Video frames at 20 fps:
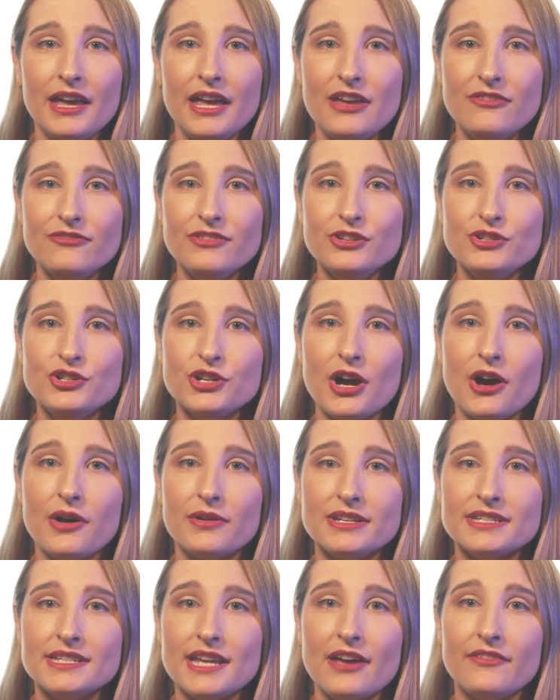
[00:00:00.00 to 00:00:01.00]
If a child
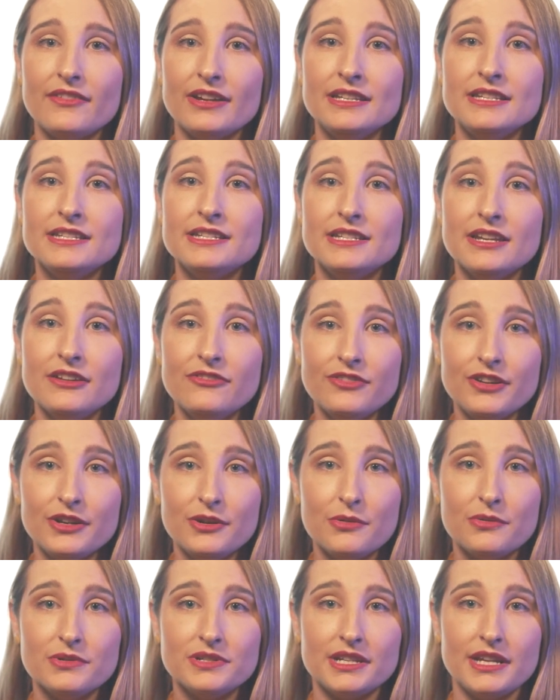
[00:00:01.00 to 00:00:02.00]
is having
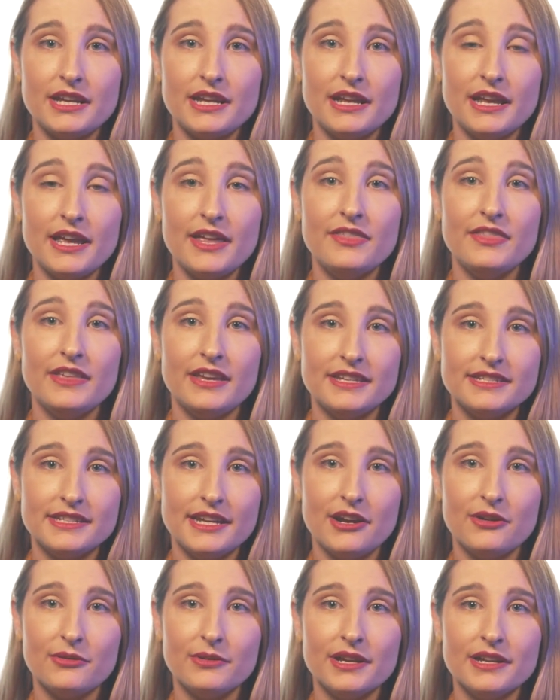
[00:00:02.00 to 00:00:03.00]
difficulty in these
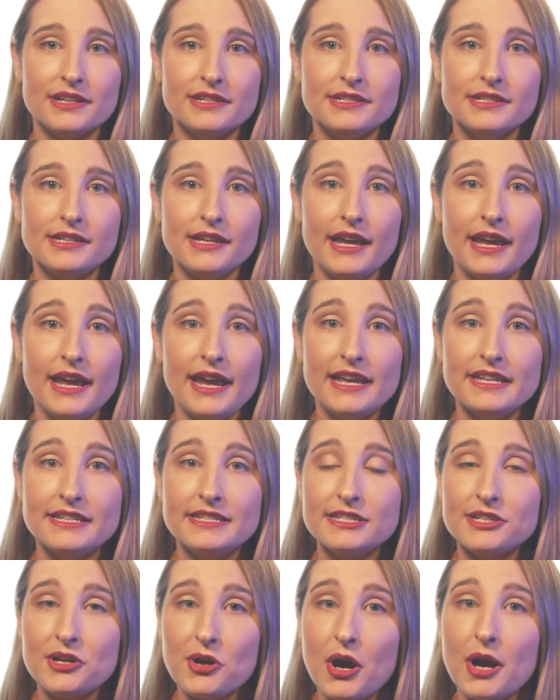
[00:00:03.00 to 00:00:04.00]
areas, it's
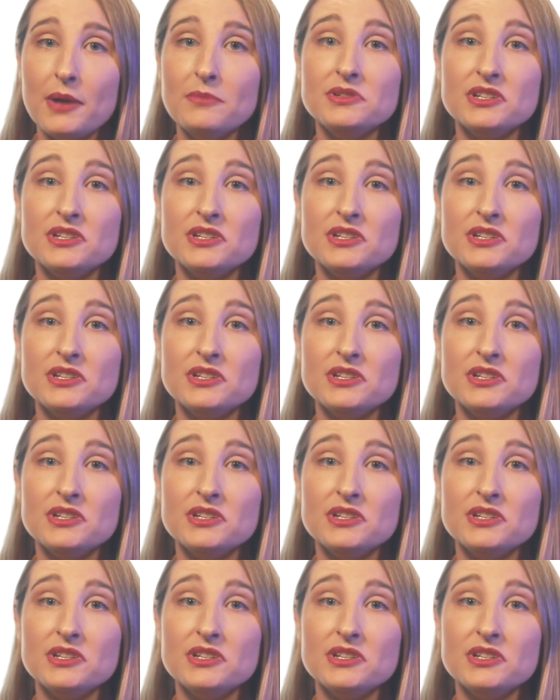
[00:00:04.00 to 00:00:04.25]
time to